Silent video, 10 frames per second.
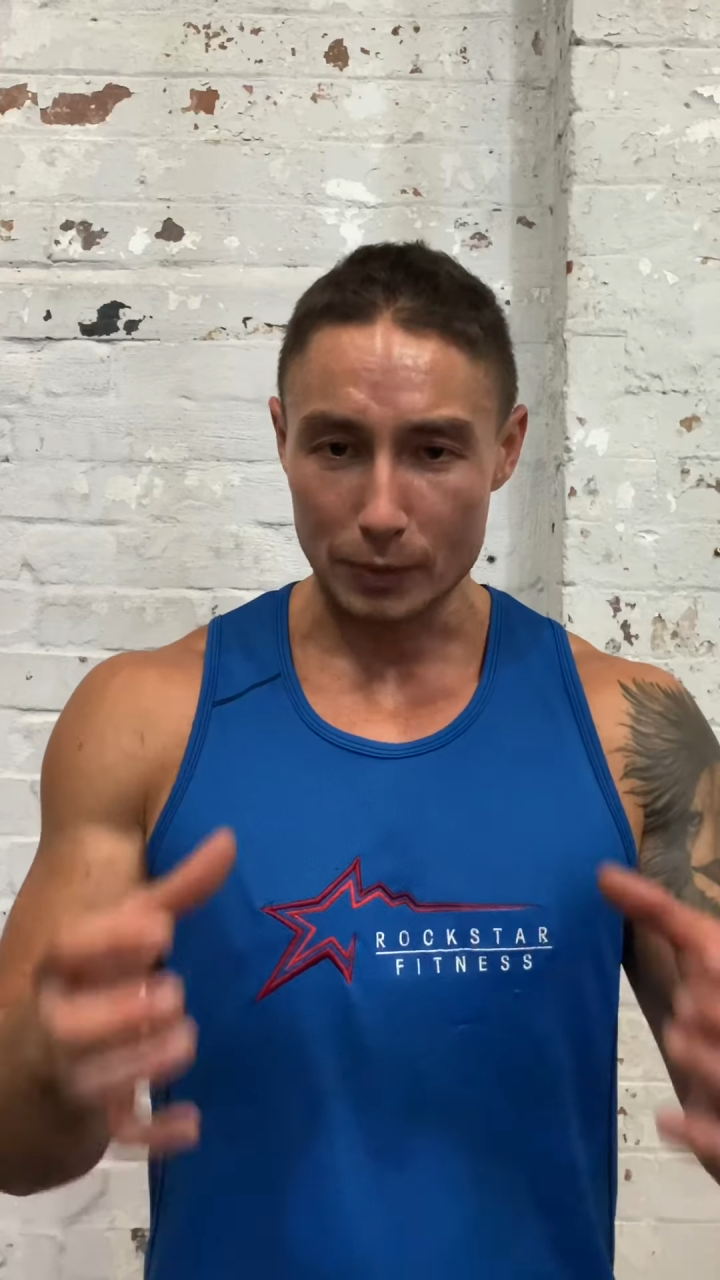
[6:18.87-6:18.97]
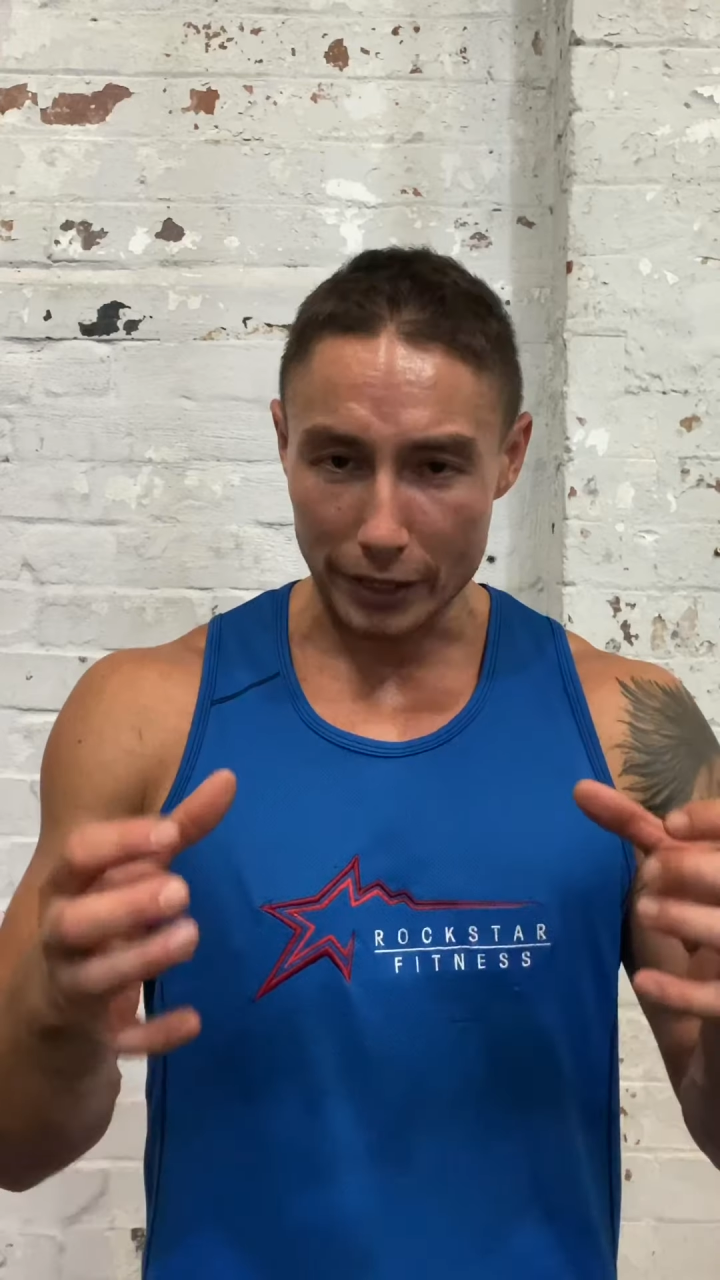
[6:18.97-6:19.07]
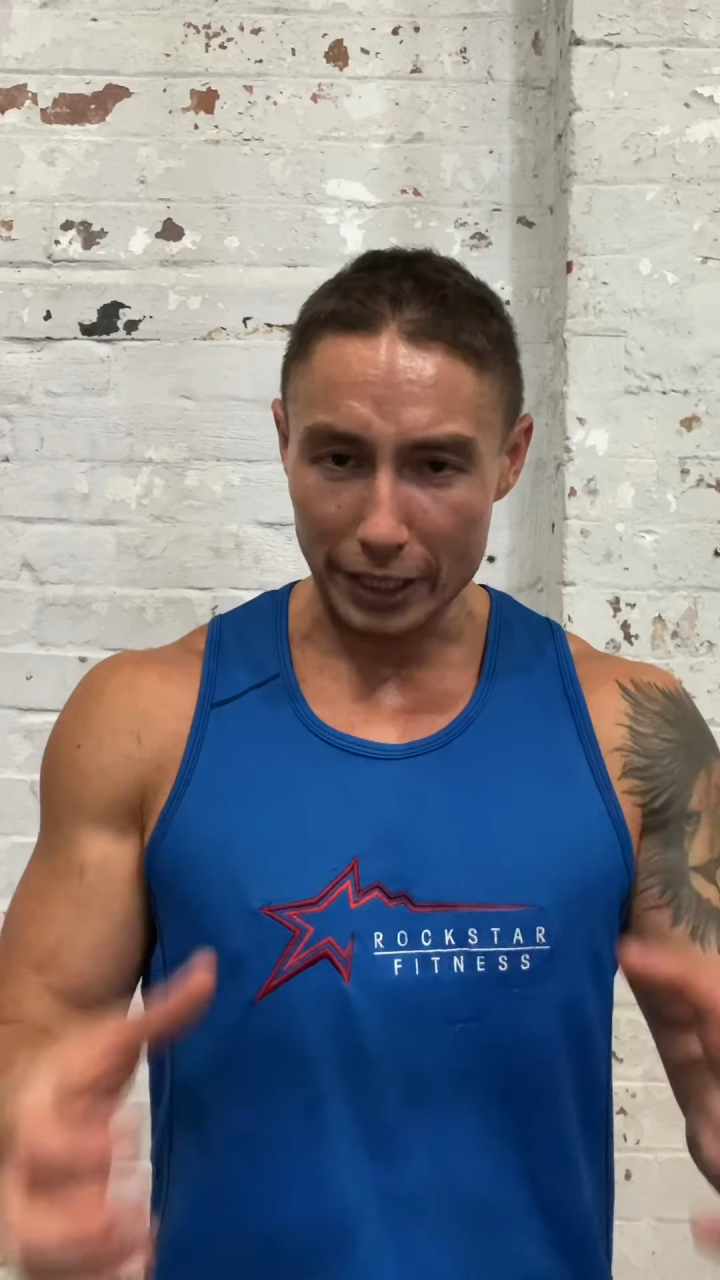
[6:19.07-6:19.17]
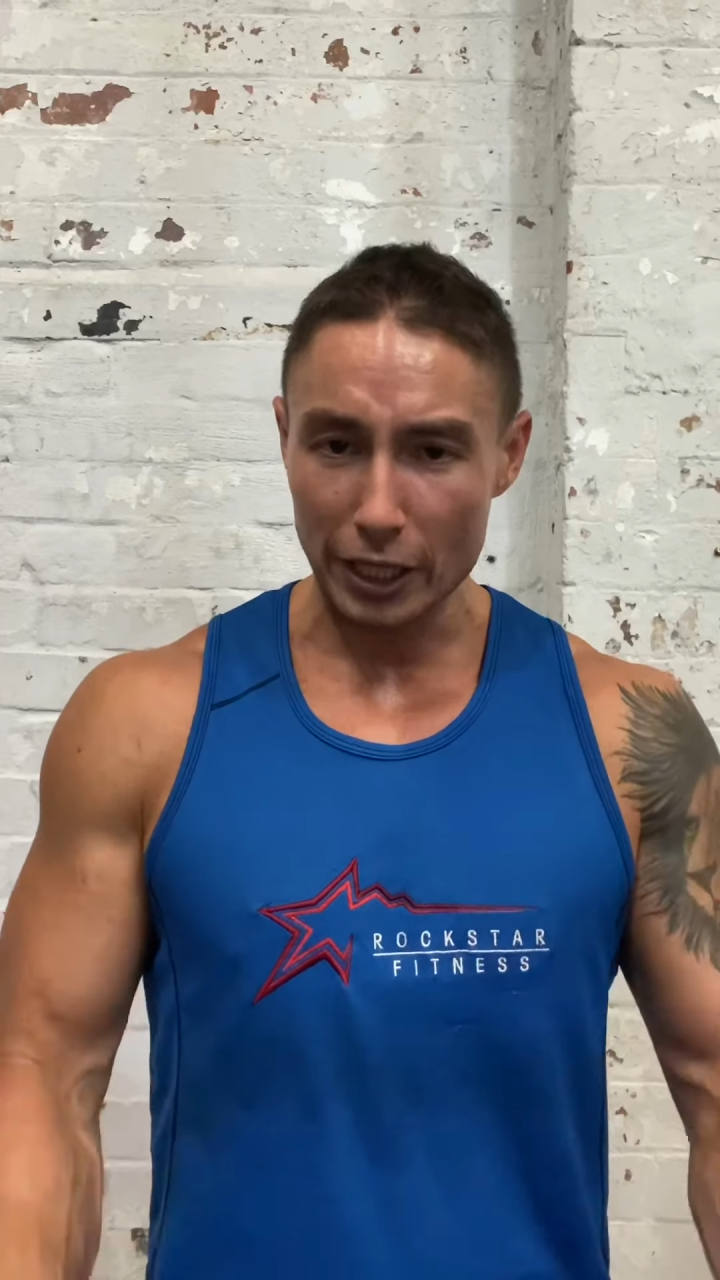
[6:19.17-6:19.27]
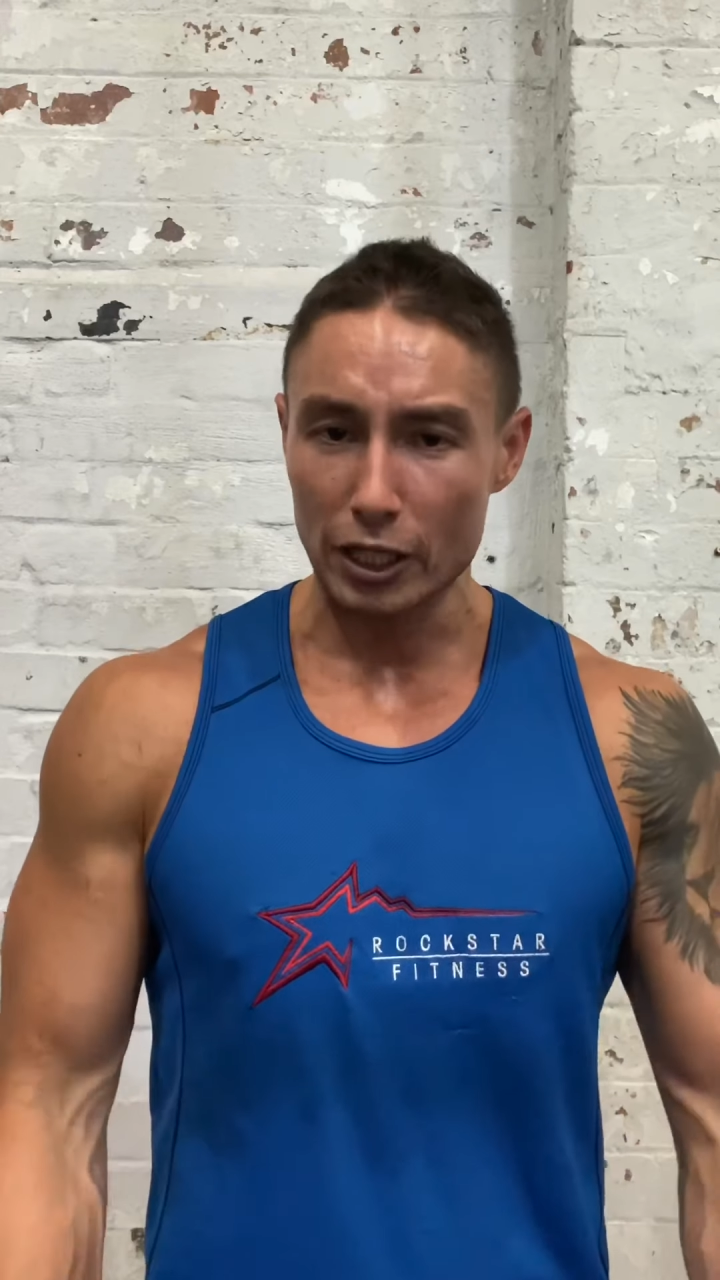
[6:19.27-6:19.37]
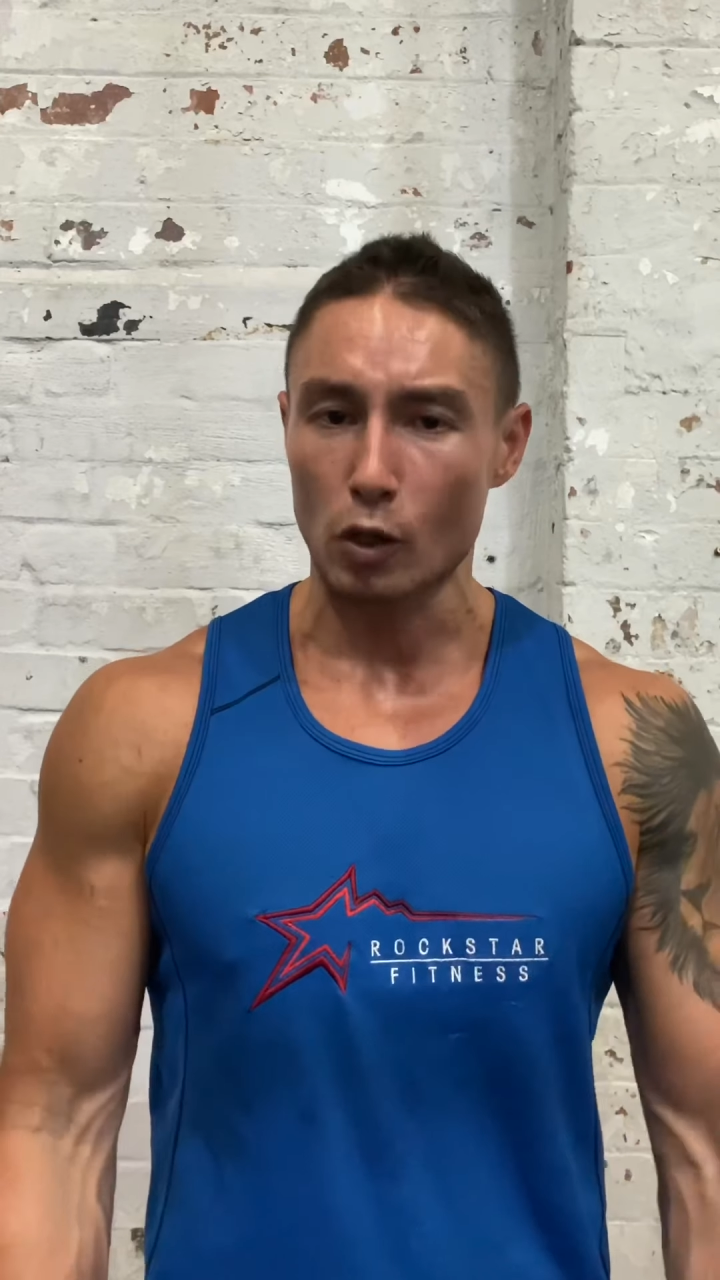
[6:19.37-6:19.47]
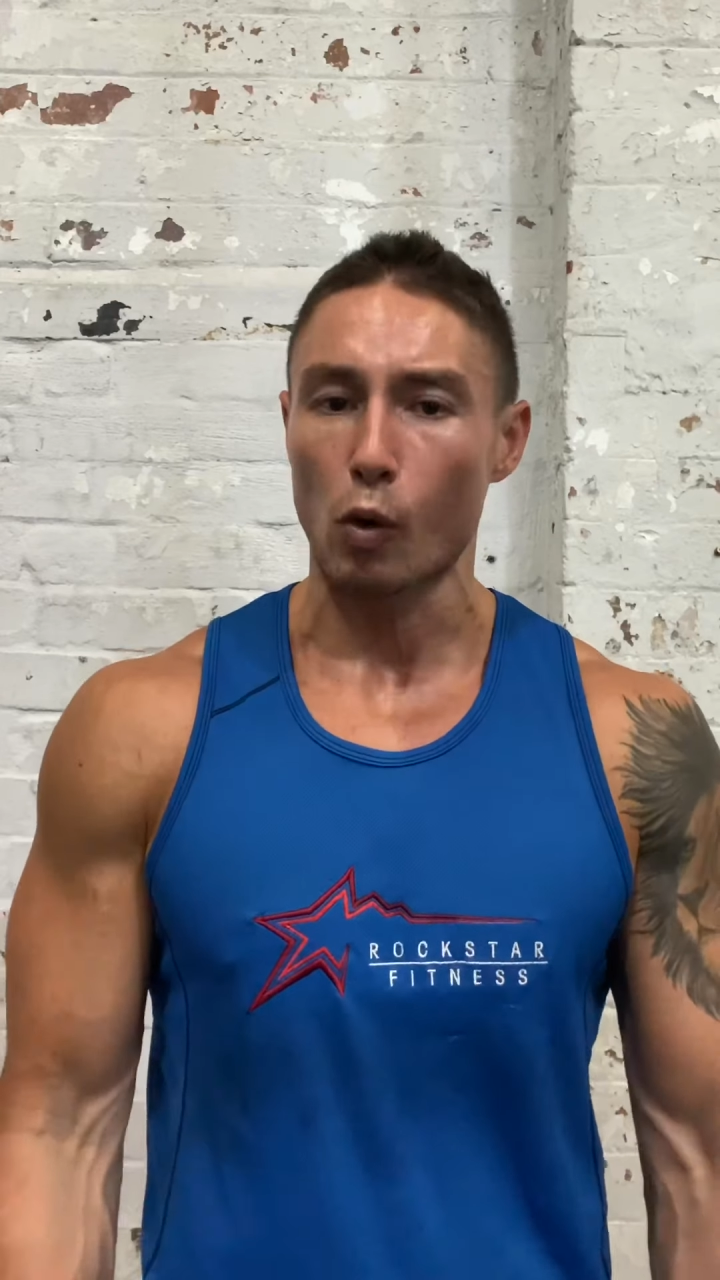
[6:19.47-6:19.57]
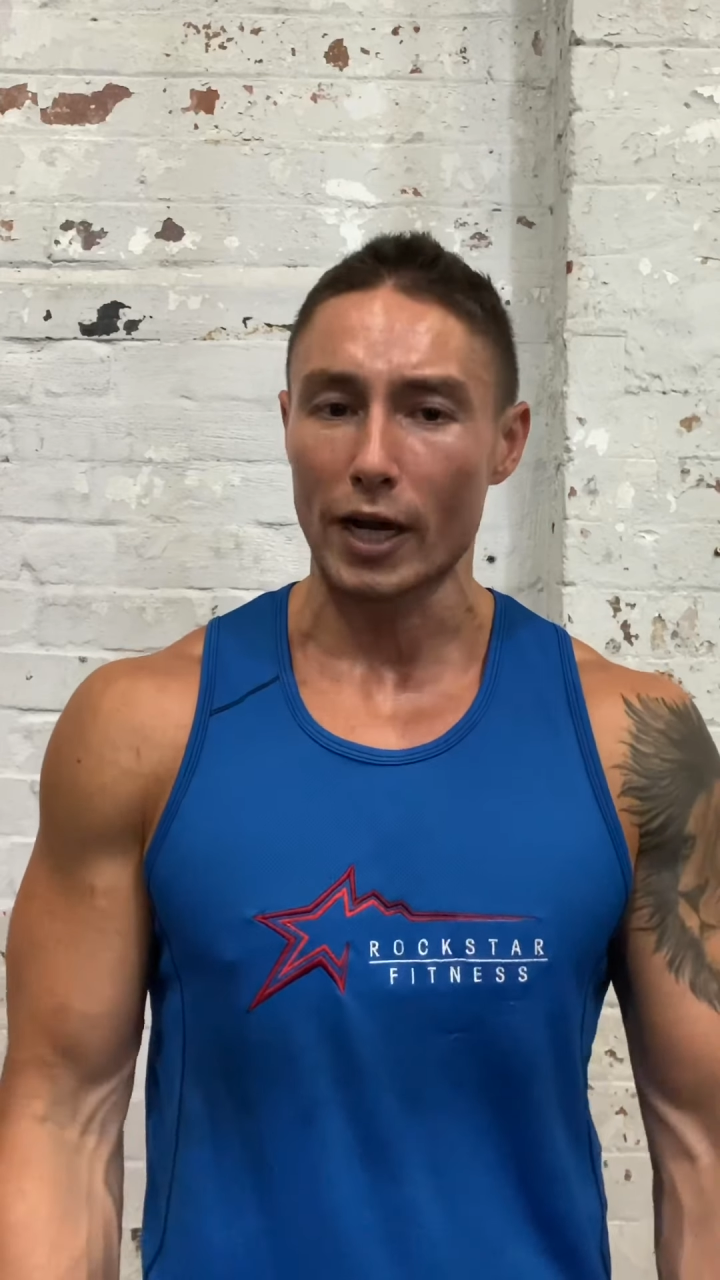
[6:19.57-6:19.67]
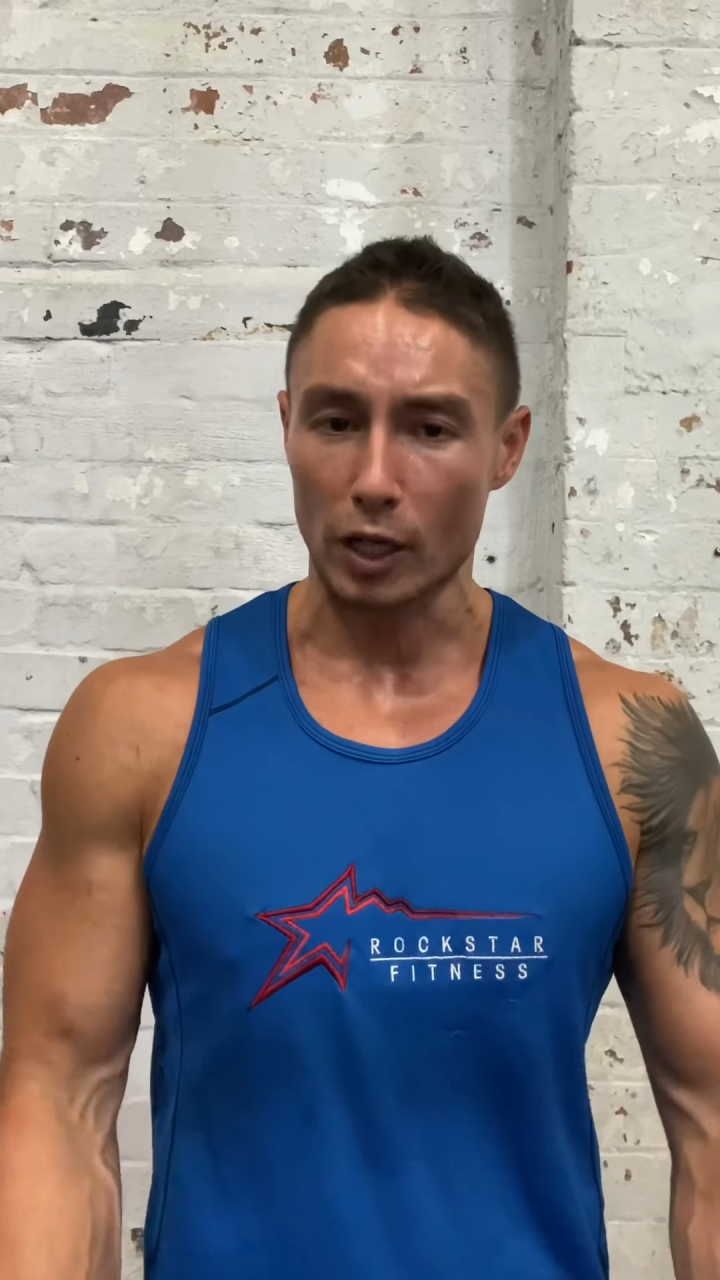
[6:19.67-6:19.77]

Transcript: We're gonna go to quite